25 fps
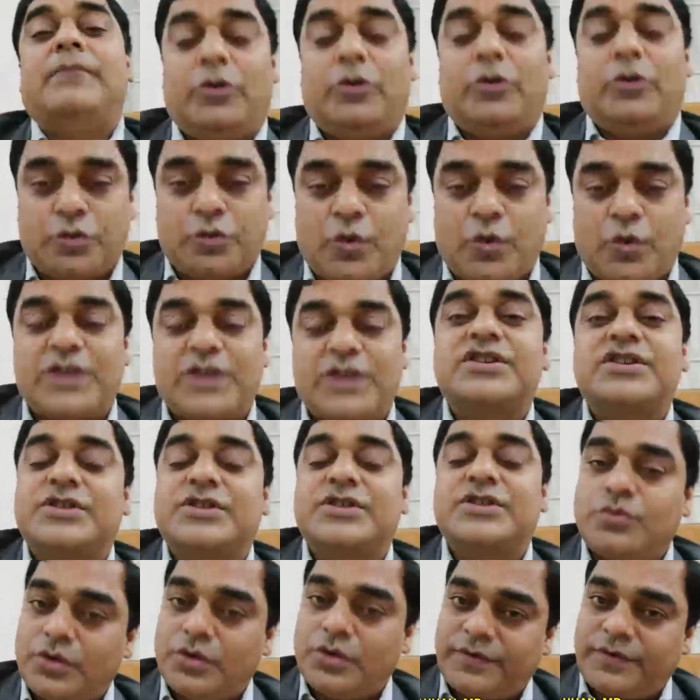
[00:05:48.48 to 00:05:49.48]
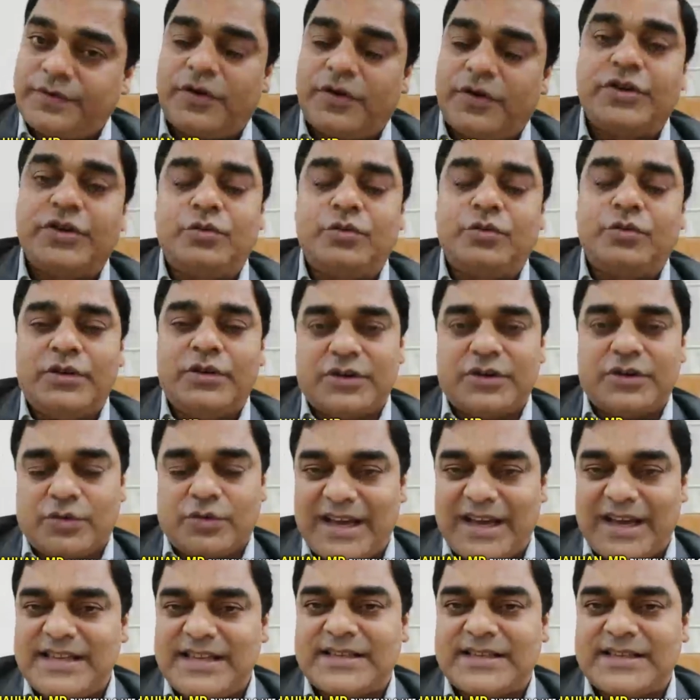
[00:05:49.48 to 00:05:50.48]
mouthwash is good for you
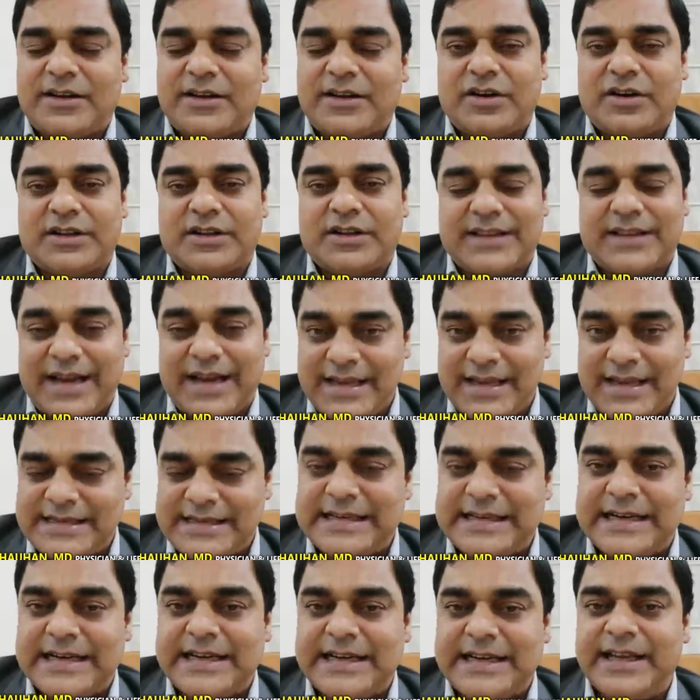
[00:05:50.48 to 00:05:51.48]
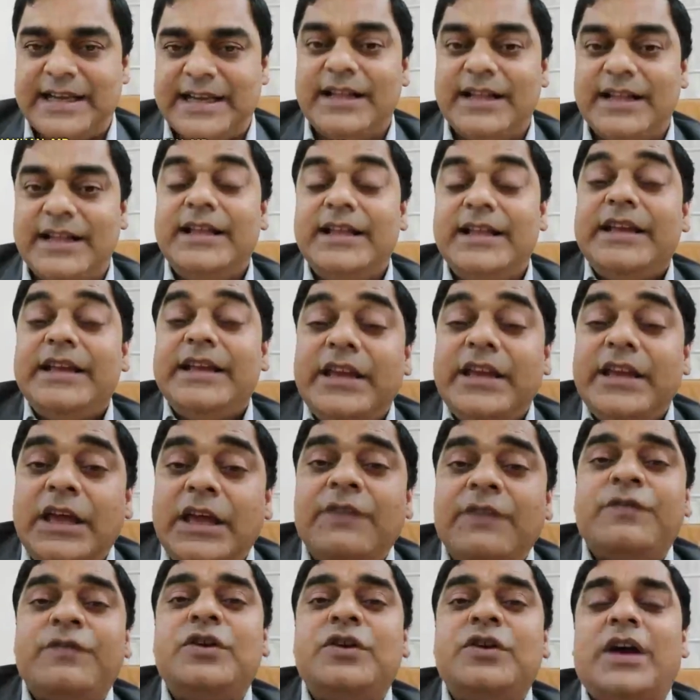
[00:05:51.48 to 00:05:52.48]
twice or thrice in a day.
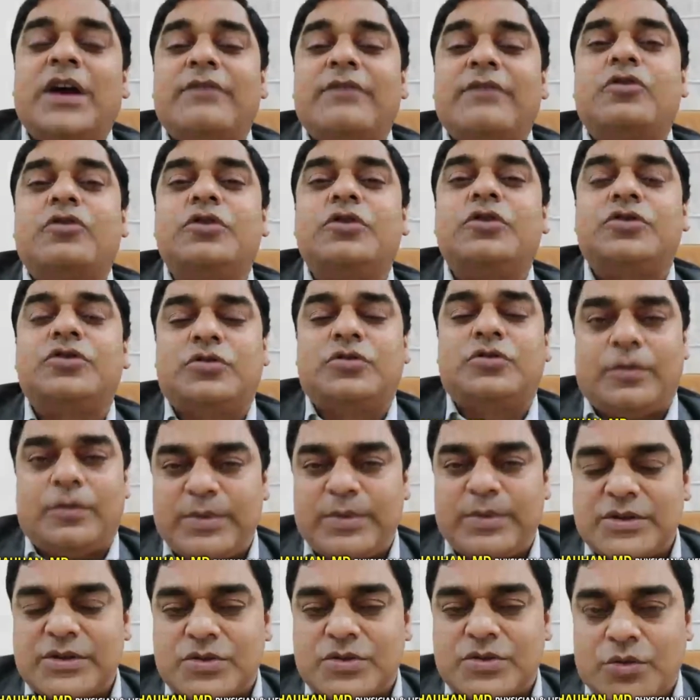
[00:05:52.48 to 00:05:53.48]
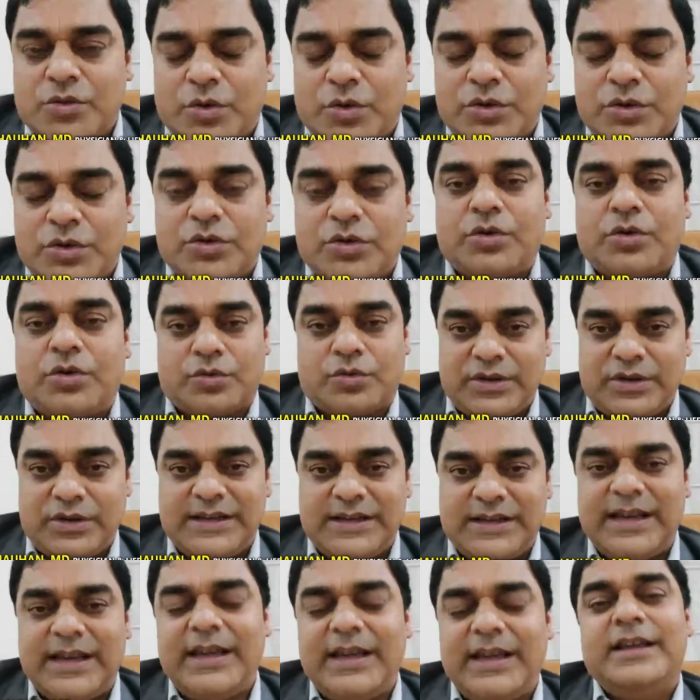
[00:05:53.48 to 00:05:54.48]
If you have gontu noppi sore throat
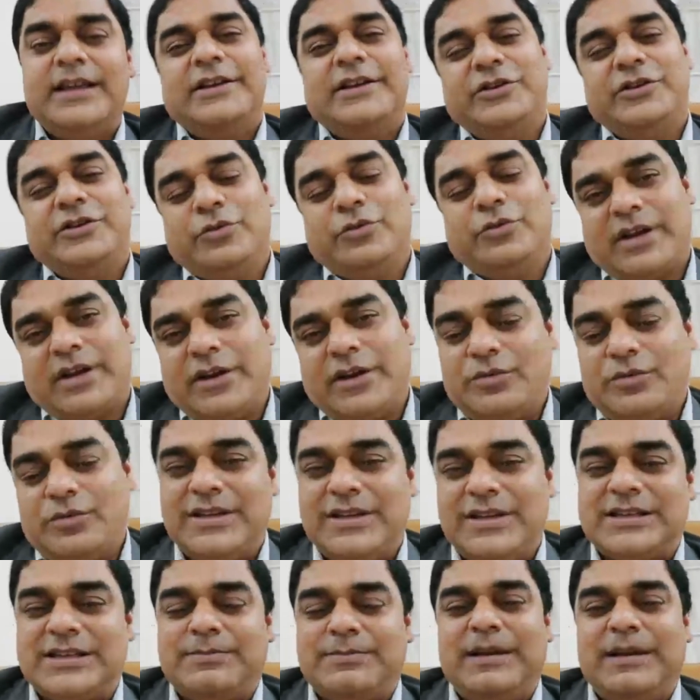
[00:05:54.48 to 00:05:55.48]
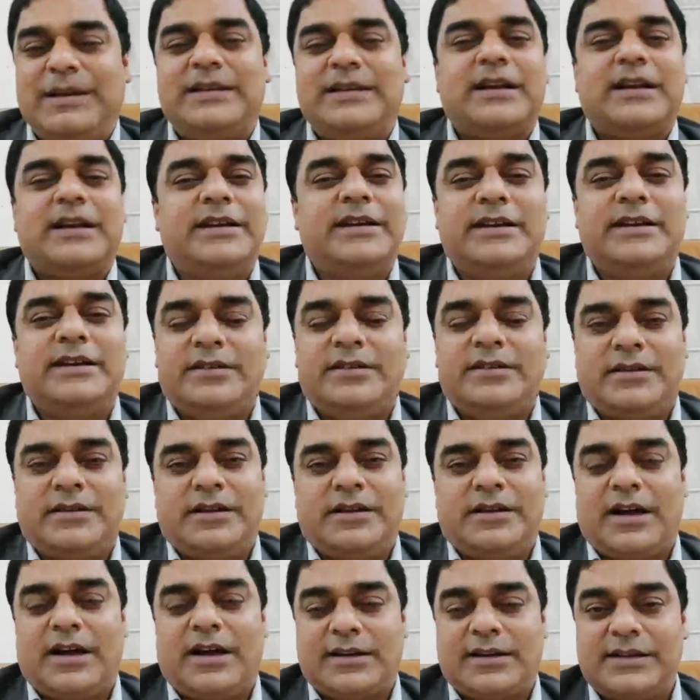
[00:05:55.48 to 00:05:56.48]
unte, you can do these betadine
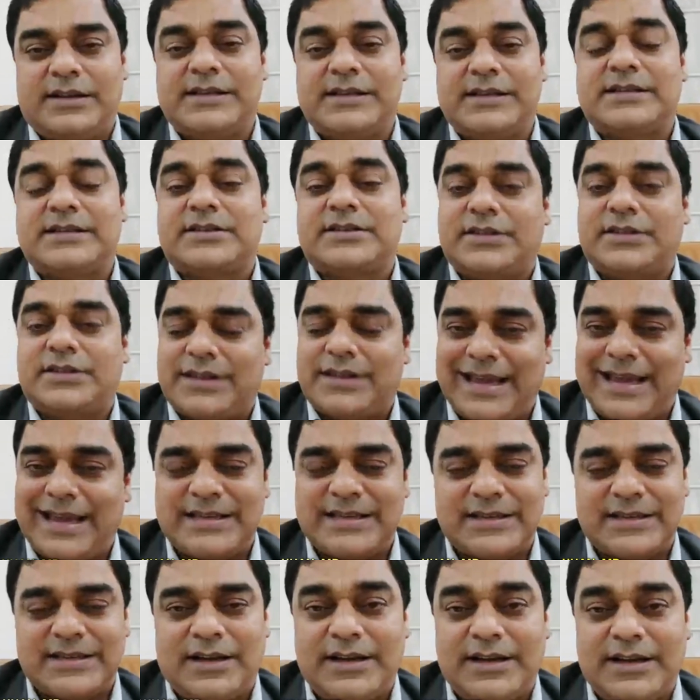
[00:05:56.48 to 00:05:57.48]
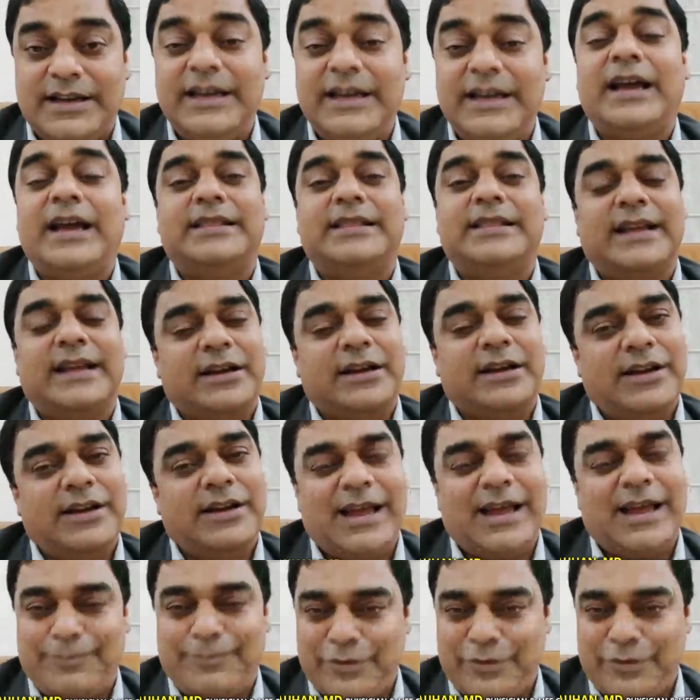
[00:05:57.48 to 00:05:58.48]
gargles thrice a day and that
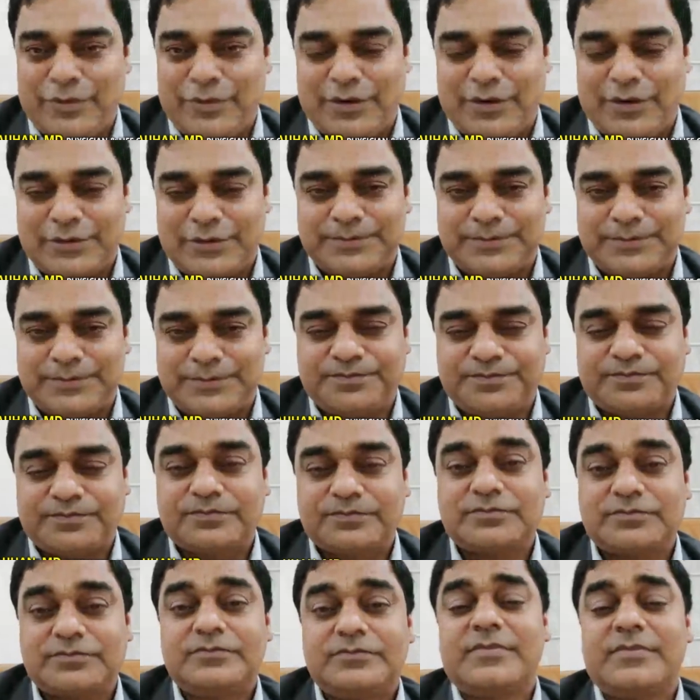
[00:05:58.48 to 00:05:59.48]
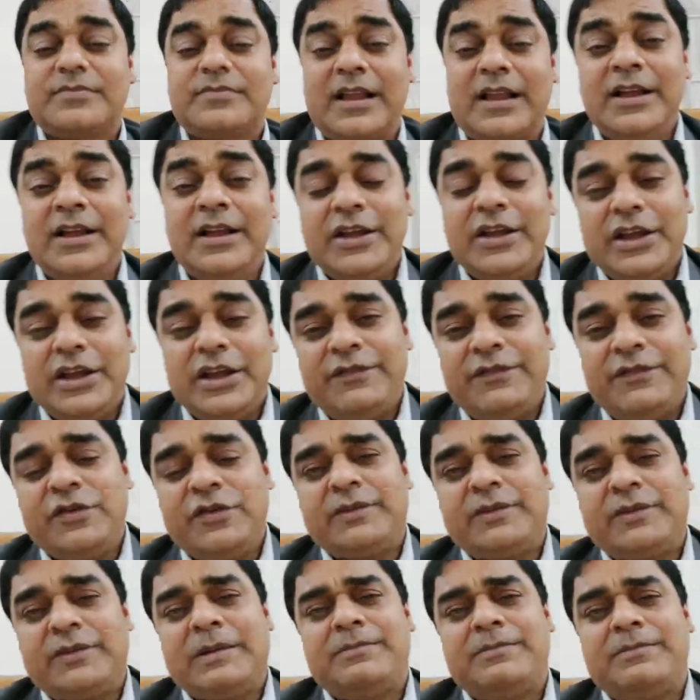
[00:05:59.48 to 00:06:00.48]
will help you out. If
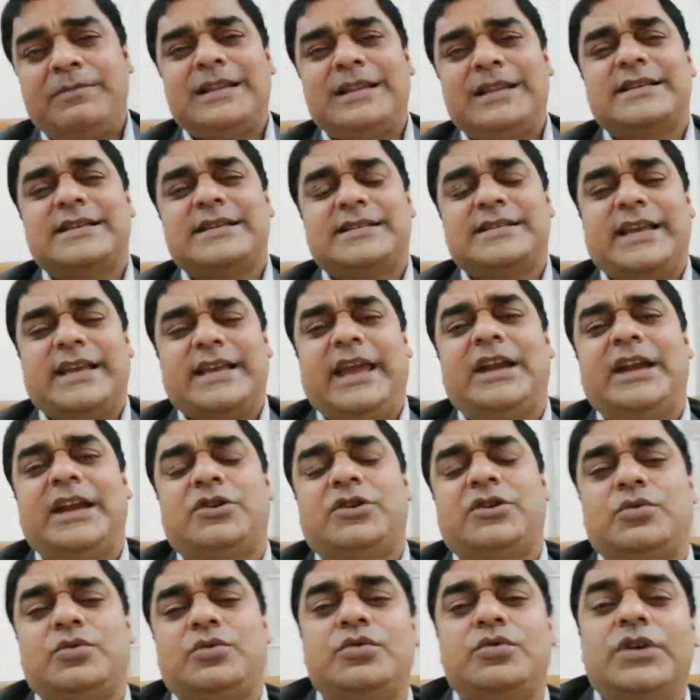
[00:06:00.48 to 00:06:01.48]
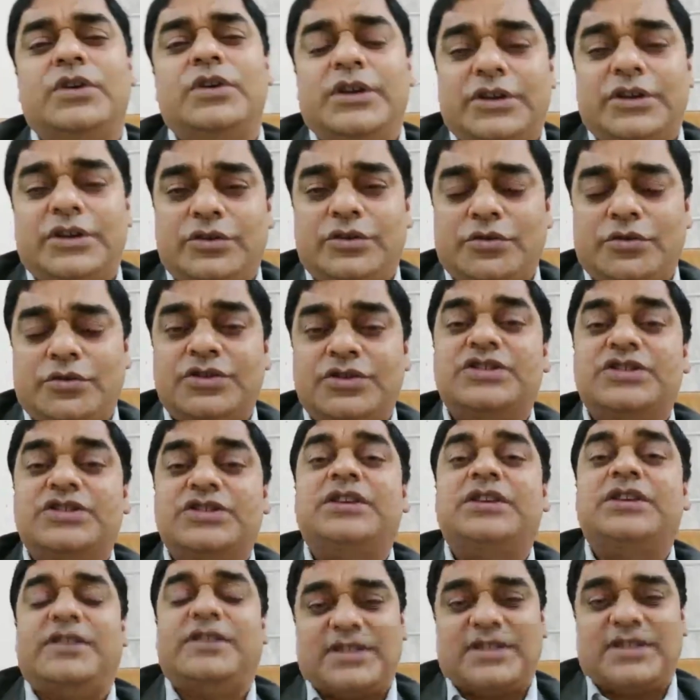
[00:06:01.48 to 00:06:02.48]
you remember this A to
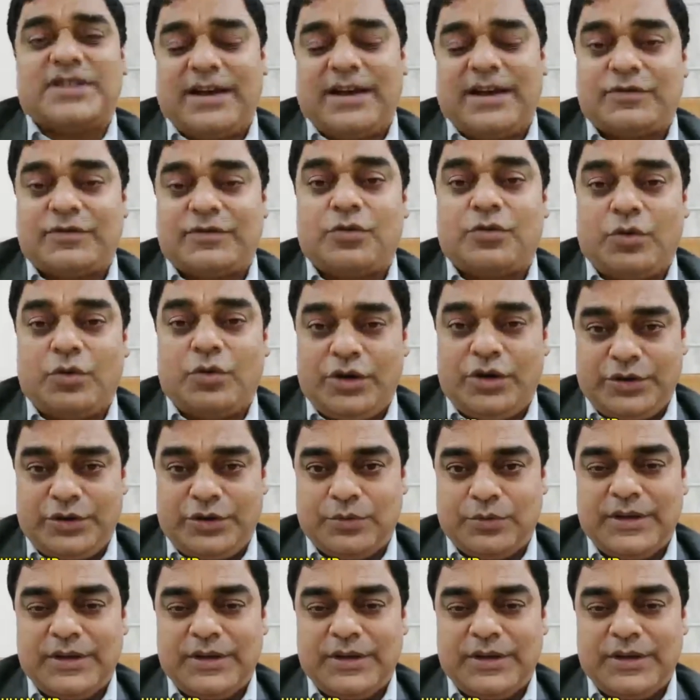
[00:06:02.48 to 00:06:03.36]
G which I have told